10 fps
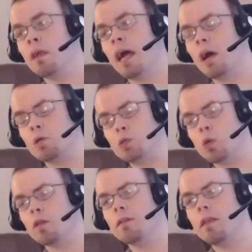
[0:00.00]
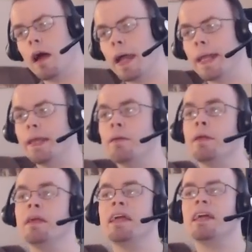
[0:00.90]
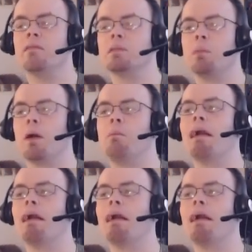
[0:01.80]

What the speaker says: how Jordan died and was brought